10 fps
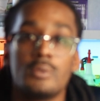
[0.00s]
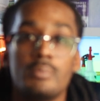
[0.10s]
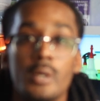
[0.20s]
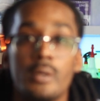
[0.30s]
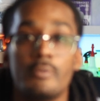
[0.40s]

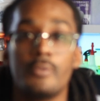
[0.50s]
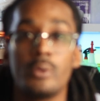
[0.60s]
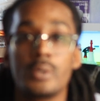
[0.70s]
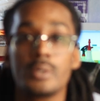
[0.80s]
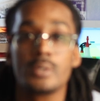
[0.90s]
Am I in
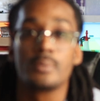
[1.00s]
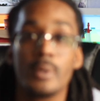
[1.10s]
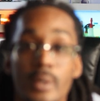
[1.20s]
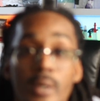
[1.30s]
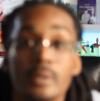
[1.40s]
focus? Am
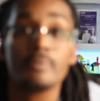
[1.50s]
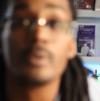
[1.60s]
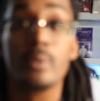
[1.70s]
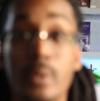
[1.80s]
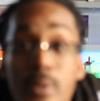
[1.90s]
I not in